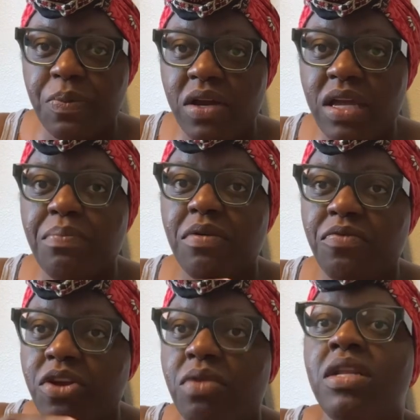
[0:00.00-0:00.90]
period
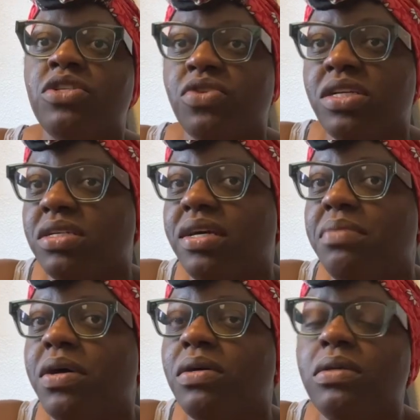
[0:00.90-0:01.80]
before your menstruation.
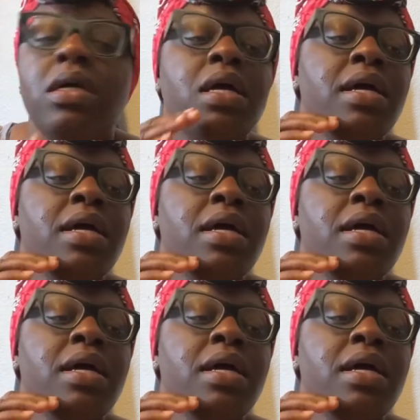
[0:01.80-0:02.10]
Come on.